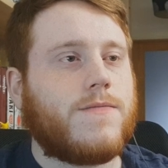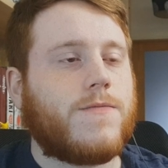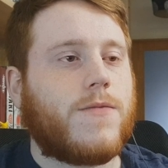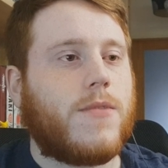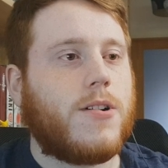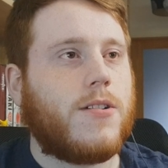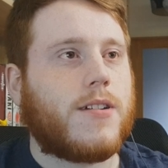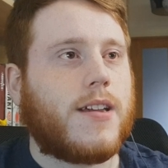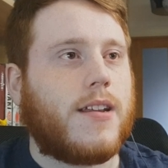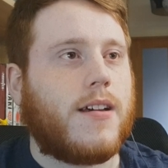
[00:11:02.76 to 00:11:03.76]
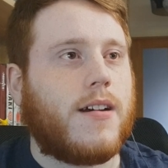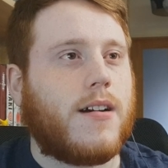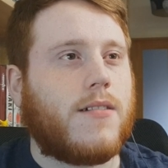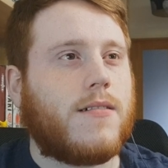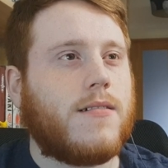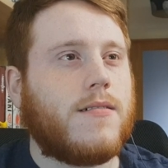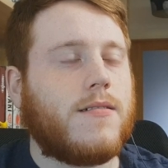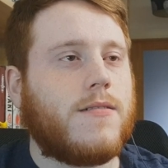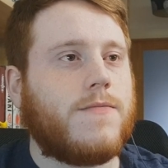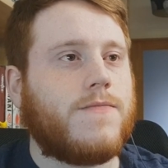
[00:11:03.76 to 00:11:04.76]
Fucking hell.
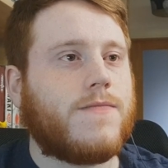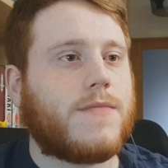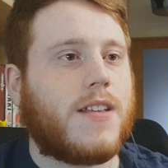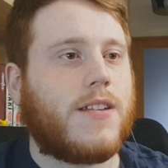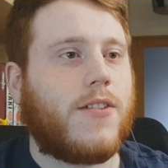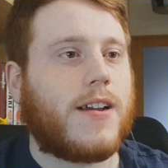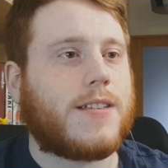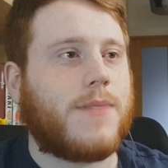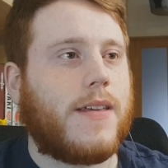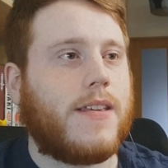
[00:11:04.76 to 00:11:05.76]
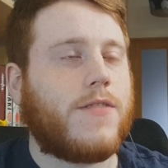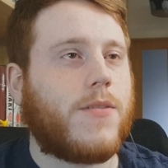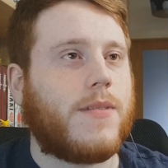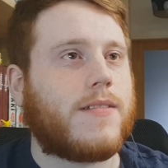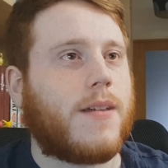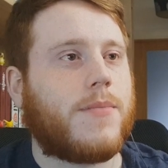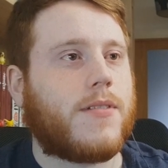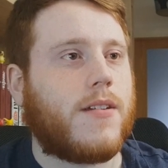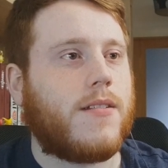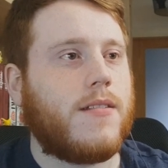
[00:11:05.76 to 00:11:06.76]
I did not expect this from this
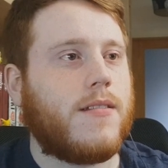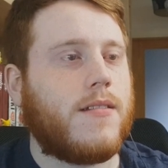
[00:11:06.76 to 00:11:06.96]
episode.